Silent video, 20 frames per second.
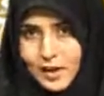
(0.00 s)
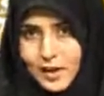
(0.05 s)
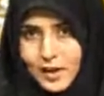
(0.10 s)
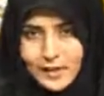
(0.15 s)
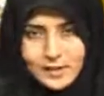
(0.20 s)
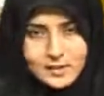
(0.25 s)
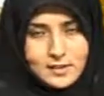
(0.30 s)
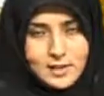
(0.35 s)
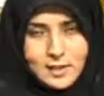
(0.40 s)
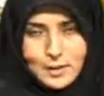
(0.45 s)

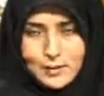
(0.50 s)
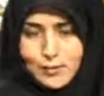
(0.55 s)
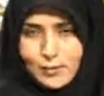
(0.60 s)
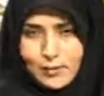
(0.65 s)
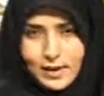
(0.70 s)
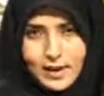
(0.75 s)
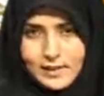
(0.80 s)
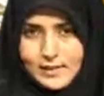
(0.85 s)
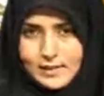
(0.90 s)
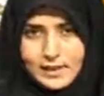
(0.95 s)
In this
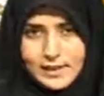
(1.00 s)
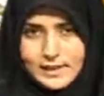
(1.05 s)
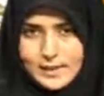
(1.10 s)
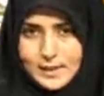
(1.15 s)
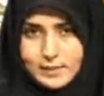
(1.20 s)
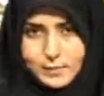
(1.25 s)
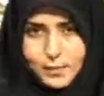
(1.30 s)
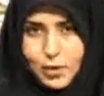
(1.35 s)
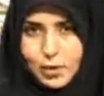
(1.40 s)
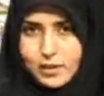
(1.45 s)
very very
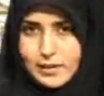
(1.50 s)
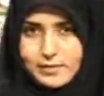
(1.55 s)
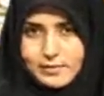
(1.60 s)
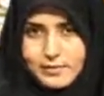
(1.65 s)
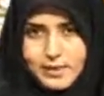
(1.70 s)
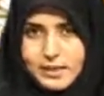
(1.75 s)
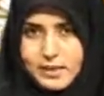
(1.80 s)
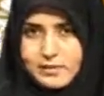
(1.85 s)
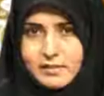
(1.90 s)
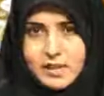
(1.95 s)
small and
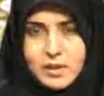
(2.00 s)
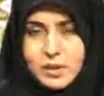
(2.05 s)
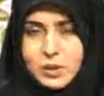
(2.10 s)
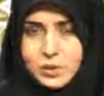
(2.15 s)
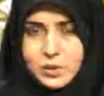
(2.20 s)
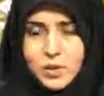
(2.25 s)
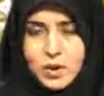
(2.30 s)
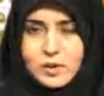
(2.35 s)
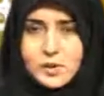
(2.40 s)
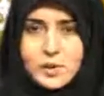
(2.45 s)
very very
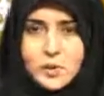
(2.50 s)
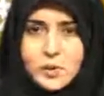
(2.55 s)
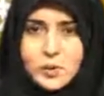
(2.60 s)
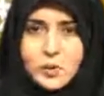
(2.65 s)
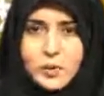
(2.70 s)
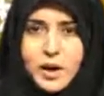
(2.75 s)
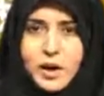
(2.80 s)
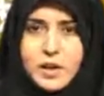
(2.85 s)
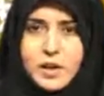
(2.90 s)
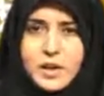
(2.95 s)
short
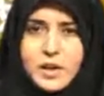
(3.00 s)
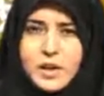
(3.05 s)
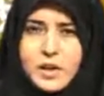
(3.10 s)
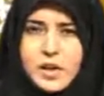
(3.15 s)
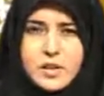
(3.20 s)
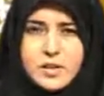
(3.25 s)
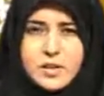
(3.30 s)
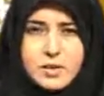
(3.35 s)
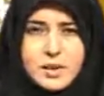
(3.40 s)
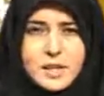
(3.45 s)
surah,
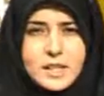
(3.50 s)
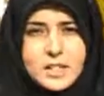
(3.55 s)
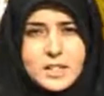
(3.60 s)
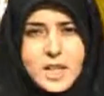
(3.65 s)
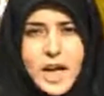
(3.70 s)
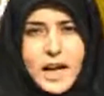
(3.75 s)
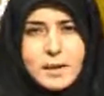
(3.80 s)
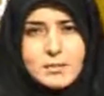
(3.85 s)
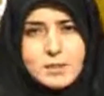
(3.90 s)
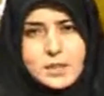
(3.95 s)
3
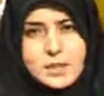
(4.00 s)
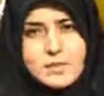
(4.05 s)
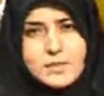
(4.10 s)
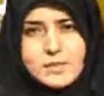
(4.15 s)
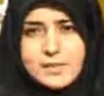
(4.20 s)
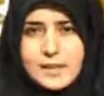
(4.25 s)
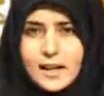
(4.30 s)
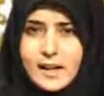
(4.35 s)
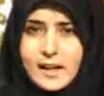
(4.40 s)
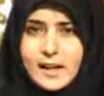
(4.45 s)
times
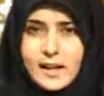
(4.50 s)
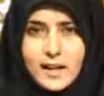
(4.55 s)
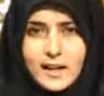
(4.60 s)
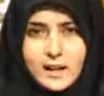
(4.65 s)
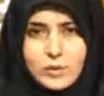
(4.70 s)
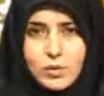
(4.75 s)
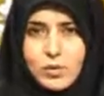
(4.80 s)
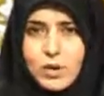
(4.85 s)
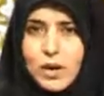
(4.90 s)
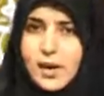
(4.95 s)
he's saying
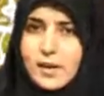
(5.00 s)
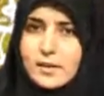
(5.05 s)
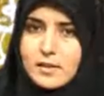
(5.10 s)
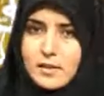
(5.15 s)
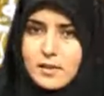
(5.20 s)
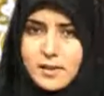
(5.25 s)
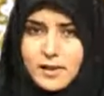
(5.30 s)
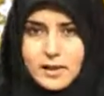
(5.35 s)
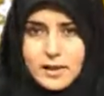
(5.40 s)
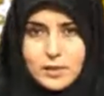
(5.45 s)
Laylatul Qadr,
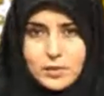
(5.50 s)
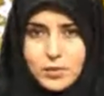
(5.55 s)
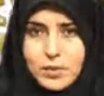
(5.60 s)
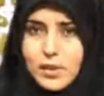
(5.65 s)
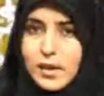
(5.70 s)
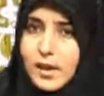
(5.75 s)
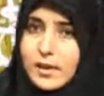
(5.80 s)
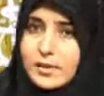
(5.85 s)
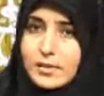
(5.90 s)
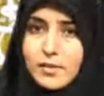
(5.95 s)

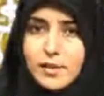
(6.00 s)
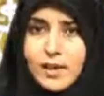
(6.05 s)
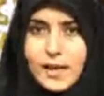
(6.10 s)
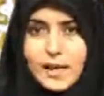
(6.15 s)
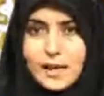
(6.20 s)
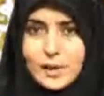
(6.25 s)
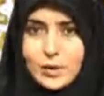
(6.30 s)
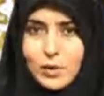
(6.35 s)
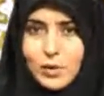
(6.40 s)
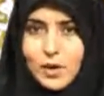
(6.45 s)
Laylatul Qadr,
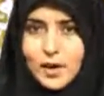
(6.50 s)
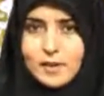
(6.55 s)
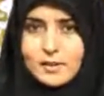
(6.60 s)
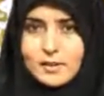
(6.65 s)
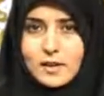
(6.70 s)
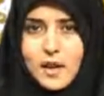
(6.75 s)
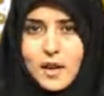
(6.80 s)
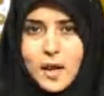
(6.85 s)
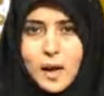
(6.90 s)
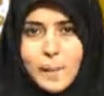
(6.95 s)
Laylatul Qadr,
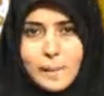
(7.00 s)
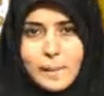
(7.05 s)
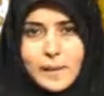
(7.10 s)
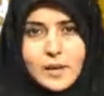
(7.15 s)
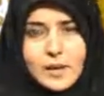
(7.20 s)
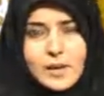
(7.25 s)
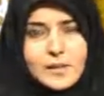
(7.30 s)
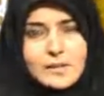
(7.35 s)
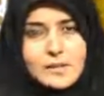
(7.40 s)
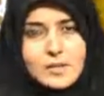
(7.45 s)

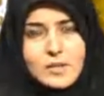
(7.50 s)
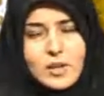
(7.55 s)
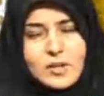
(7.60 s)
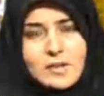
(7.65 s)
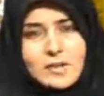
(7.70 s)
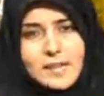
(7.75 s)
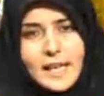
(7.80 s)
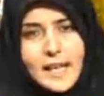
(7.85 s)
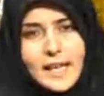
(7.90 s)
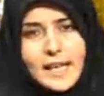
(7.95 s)
but he's
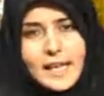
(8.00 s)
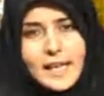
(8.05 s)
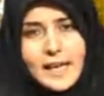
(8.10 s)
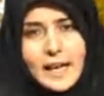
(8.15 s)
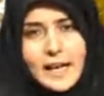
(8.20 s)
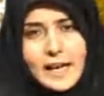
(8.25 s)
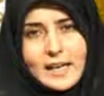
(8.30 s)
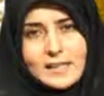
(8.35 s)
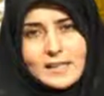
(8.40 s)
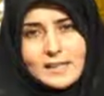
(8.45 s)
not telling
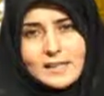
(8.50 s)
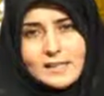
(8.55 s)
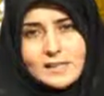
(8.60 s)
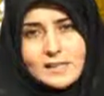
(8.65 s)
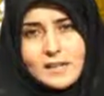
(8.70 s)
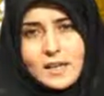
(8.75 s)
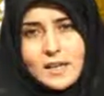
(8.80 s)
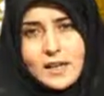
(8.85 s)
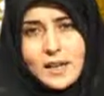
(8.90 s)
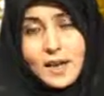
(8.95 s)
us
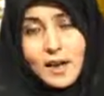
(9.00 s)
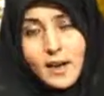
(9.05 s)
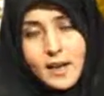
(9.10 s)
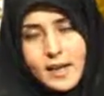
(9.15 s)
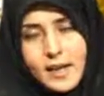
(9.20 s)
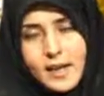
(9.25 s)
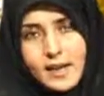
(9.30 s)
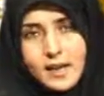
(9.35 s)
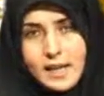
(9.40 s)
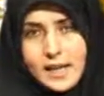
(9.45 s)

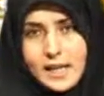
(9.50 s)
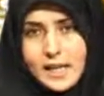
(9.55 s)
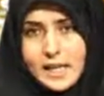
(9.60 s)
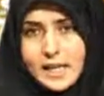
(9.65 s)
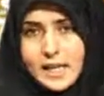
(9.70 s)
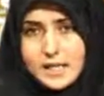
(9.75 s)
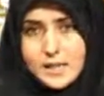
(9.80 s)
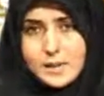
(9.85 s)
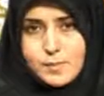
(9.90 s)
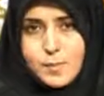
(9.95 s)
clearly in
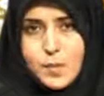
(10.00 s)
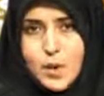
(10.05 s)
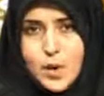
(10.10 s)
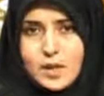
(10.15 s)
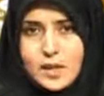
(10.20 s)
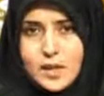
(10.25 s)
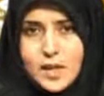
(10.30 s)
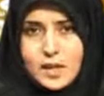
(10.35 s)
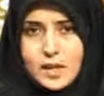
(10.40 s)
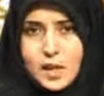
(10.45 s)
his
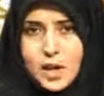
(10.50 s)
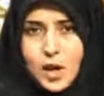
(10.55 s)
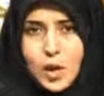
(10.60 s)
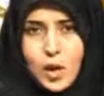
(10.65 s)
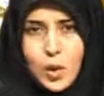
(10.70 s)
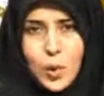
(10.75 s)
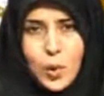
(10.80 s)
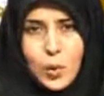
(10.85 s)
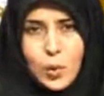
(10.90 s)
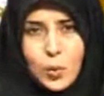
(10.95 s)
book that
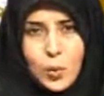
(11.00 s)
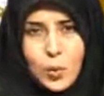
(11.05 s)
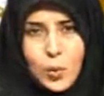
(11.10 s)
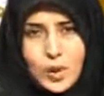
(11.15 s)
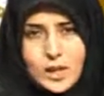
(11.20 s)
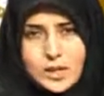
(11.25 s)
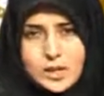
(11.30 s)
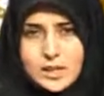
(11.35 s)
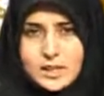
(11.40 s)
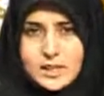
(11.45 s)

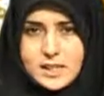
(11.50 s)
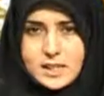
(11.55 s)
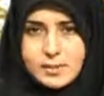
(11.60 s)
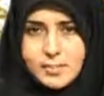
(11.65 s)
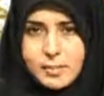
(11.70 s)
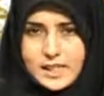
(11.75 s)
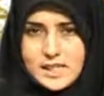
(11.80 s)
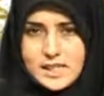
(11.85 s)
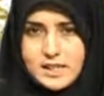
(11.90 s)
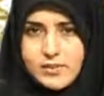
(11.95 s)
which
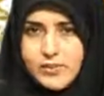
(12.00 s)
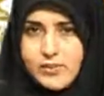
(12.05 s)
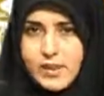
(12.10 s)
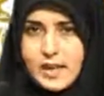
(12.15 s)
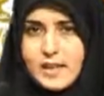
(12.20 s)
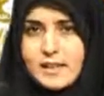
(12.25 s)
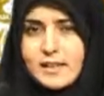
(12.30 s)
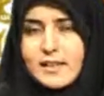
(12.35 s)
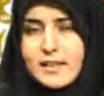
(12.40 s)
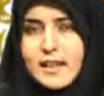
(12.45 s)

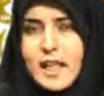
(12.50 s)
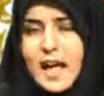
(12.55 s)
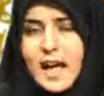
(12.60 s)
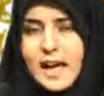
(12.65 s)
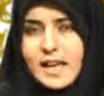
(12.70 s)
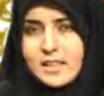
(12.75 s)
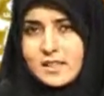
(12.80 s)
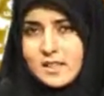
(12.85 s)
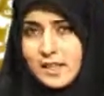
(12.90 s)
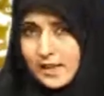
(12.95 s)
specific
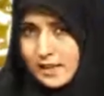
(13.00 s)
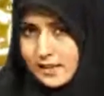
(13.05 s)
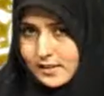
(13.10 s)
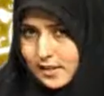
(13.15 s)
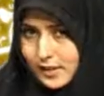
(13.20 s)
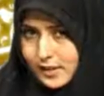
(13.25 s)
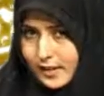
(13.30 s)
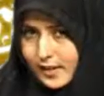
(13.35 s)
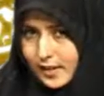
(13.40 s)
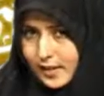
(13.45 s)
night is
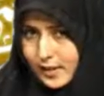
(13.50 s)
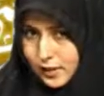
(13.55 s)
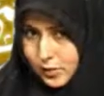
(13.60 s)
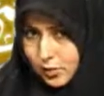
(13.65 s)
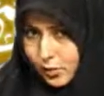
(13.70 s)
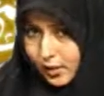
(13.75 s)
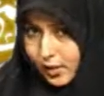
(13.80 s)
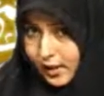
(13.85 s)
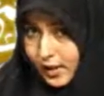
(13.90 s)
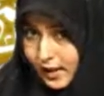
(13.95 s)

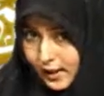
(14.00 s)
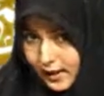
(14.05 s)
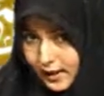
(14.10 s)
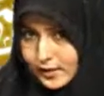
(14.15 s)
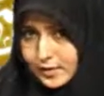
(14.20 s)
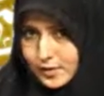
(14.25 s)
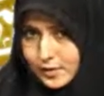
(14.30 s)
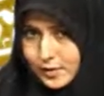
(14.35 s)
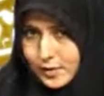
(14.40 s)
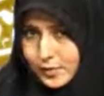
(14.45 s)
Laylatul
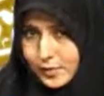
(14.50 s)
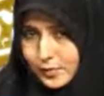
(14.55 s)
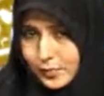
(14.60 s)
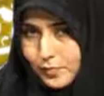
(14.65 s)
Qadr.